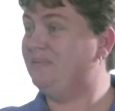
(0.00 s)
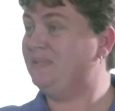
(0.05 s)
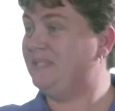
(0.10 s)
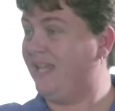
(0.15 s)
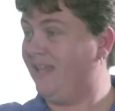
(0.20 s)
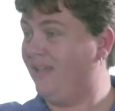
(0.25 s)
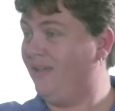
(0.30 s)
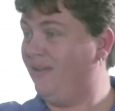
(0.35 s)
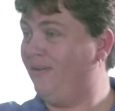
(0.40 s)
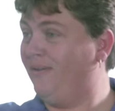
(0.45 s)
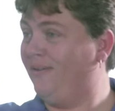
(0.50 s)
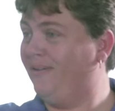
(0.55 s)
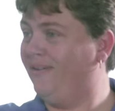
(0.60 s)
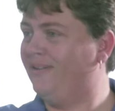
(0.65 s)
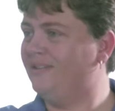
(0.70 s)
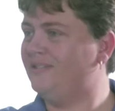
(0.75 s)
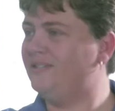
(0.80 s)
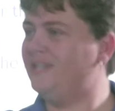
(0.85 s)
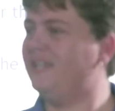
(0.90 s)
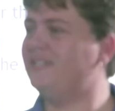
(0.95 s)
was that you?
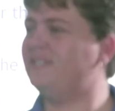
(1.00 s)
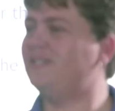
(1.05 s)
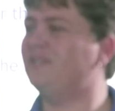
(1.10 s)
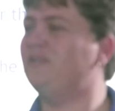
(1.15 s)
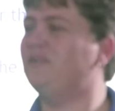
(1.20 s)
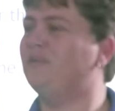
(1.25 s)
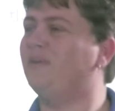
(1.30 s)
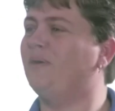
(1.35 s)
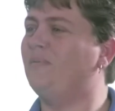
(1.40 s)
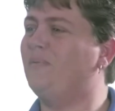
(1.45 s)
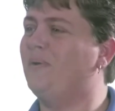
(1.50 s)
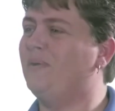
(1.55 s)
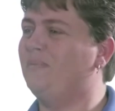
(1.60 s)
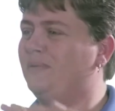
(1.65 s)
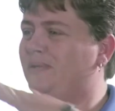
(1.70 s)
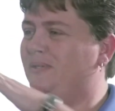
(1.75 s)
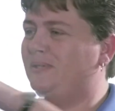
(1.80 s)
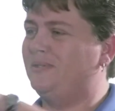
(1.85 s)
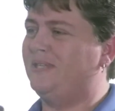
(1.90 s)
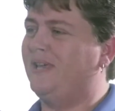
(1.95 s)
Jason, you're at
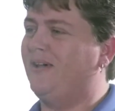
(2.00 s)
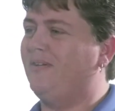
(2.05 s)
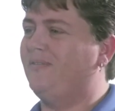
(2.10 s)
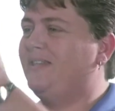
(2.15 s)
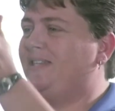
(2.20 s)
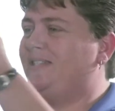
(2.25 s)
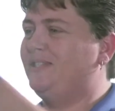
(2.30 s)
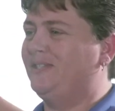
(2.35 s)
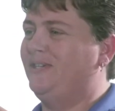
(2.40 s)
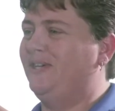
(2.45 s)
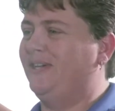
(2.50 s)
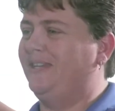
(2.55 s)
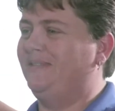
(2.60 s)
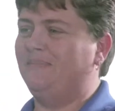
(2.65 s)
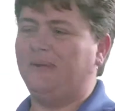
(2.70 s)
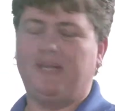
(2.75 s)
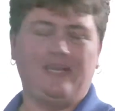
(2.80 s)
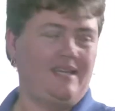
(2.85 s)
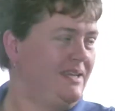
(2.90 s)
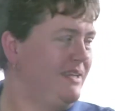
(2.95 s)
one with yourself. That's
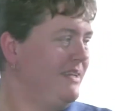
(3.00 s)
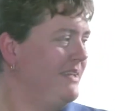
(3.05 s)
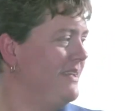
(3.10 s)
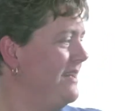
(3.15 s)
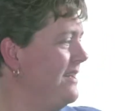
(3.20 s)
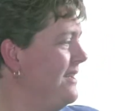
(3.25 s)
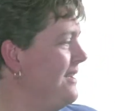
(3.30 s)
good, buddy.